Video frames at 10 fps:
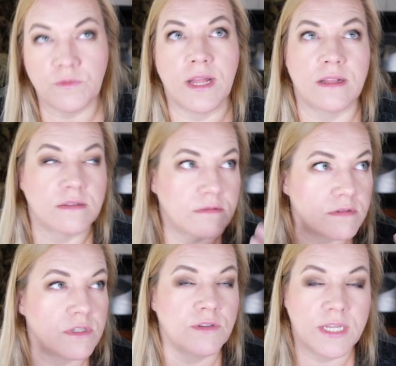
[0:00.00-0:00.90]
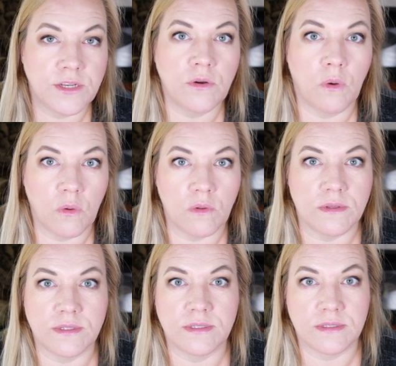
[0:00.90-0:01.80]
Well, you need
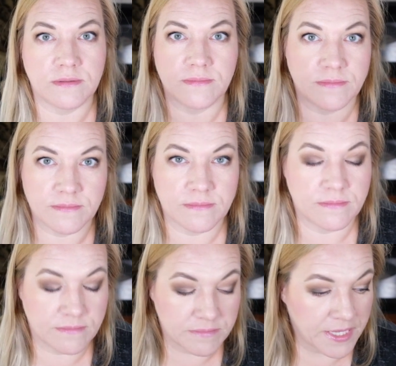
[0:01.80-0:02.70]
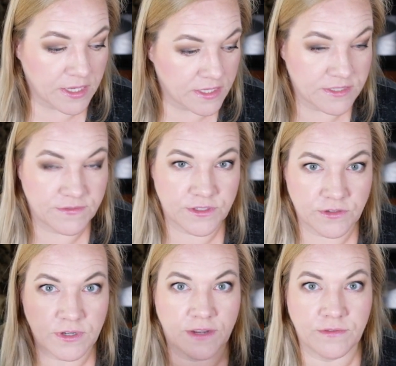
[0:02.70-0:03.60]
holes, because if you
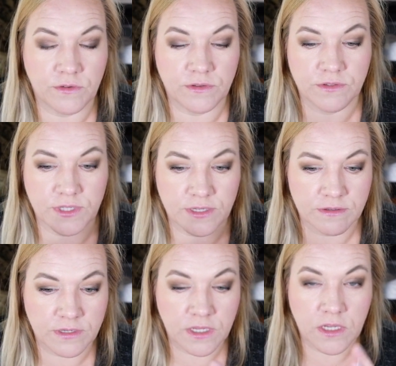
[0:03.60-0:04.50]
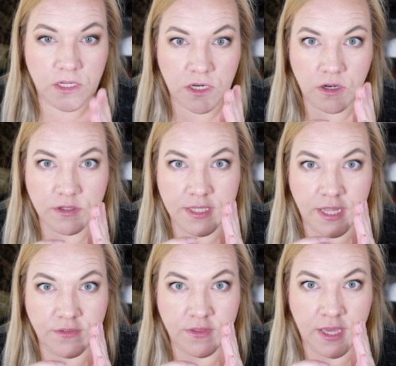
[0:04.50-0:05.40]
don't have holes and you close
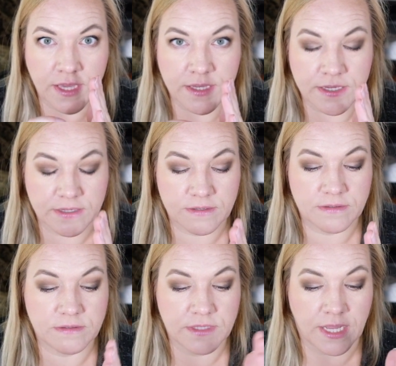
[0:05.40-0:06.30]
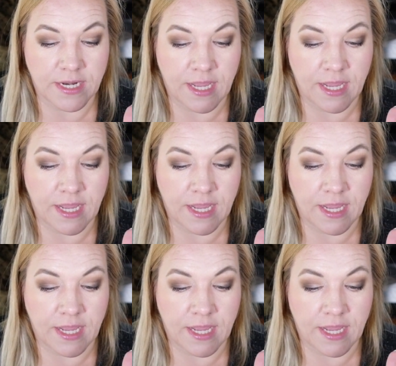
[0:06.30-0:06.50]
that thing, that